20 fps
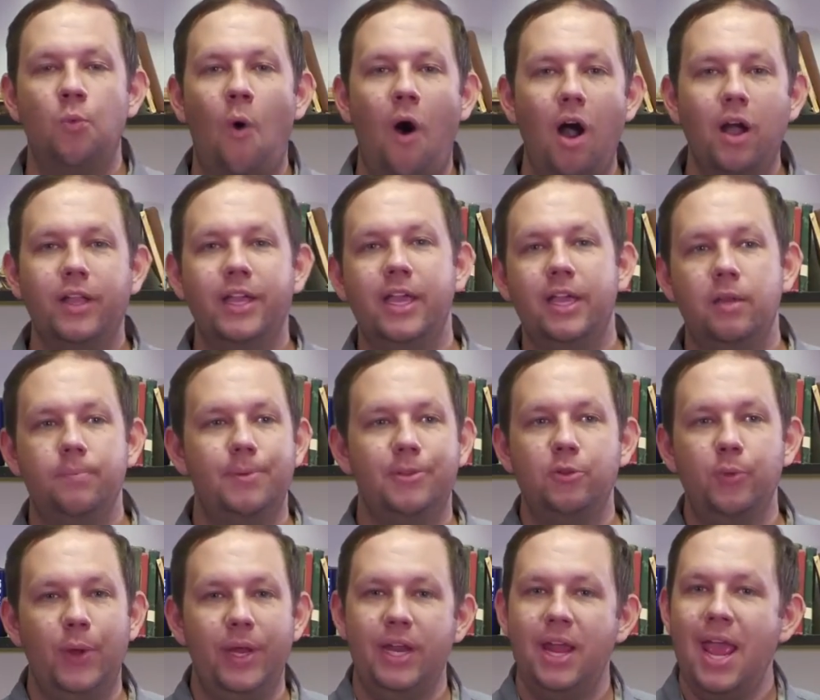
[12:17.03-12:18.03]
walking in
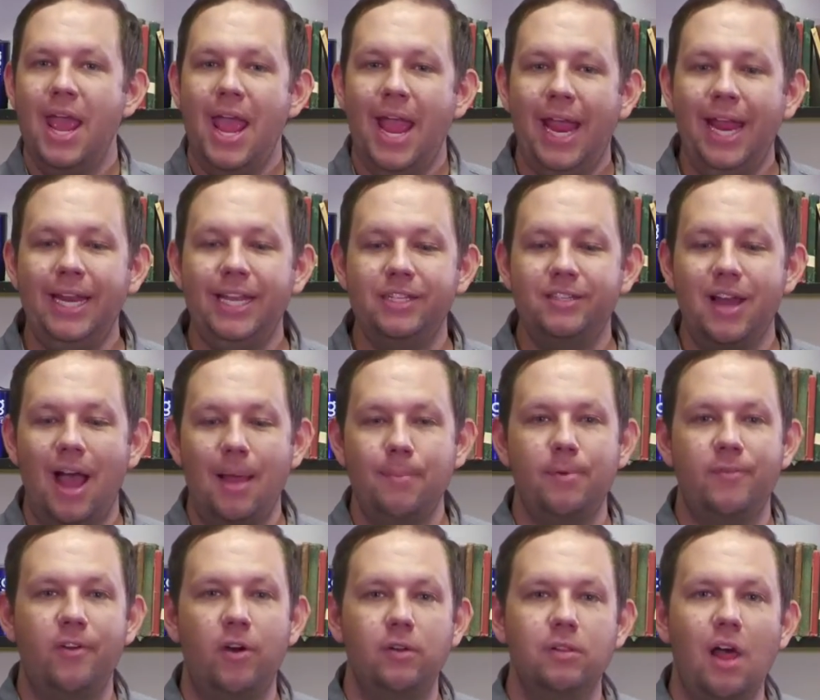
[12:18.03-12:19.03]
between any
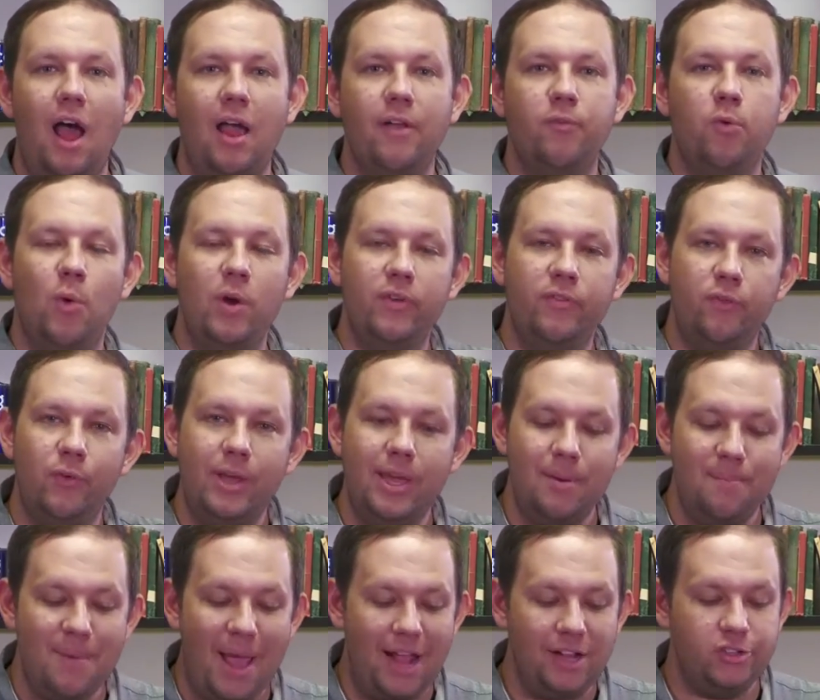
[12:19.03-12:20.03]
time of our life, what if we
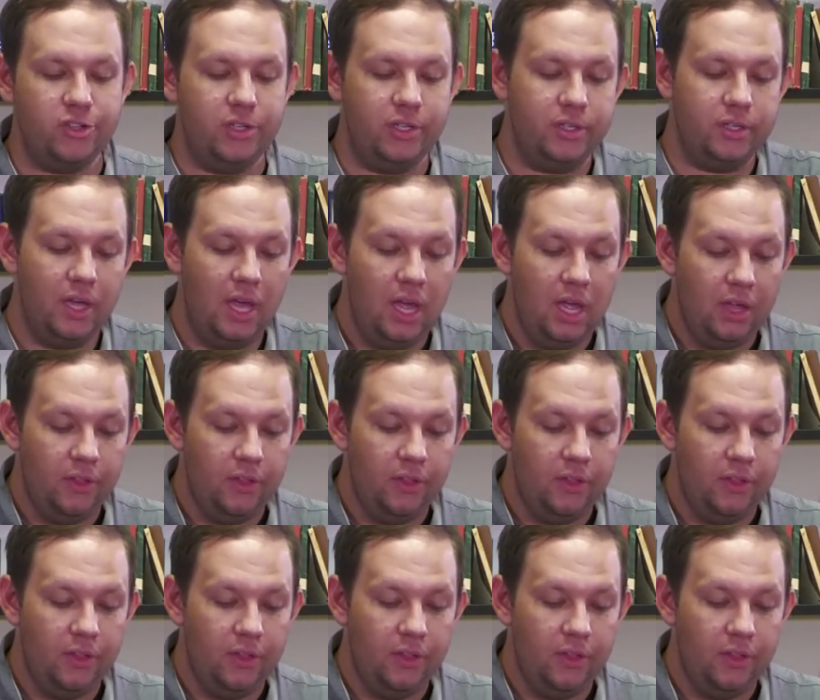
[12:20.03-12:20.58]
imagined